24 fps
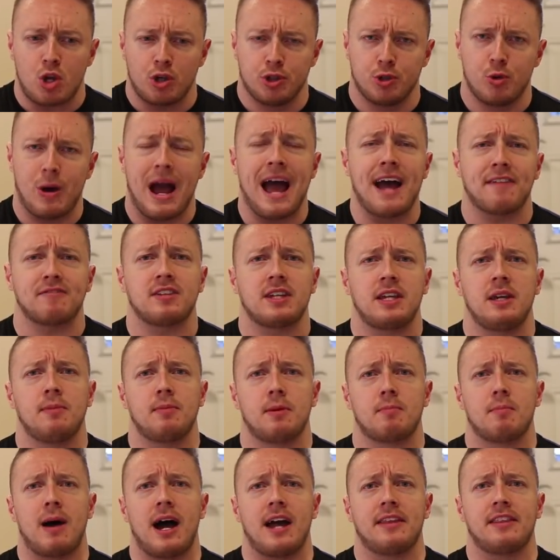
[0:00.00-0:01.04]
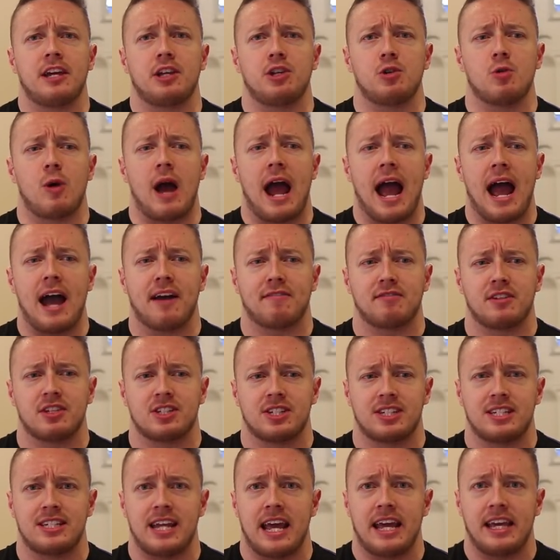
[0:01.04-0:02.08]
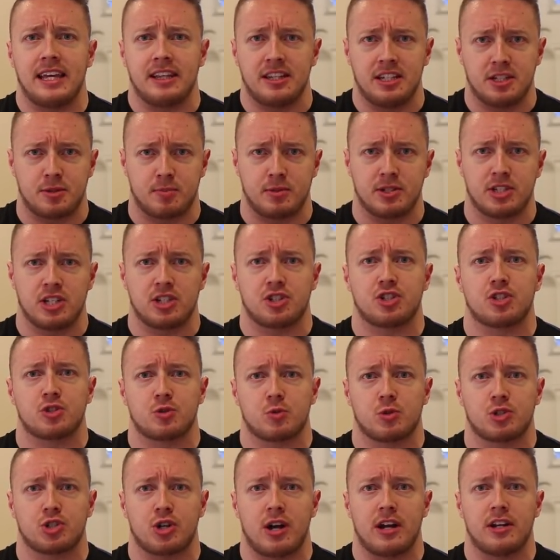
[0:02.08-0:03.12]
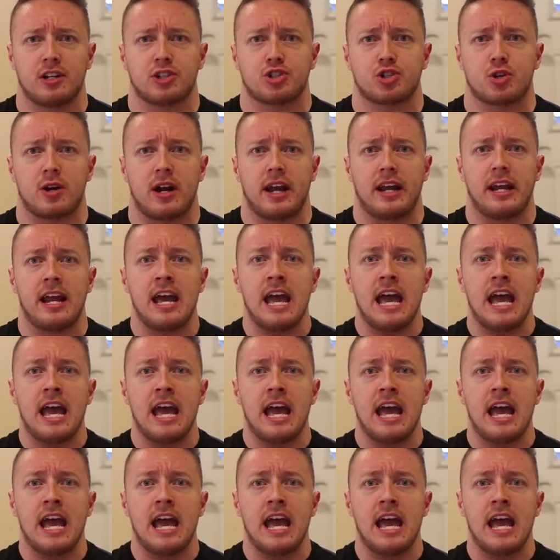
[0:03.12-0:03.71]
you have to keep in mind that you have to stay in these positions we're trying to train.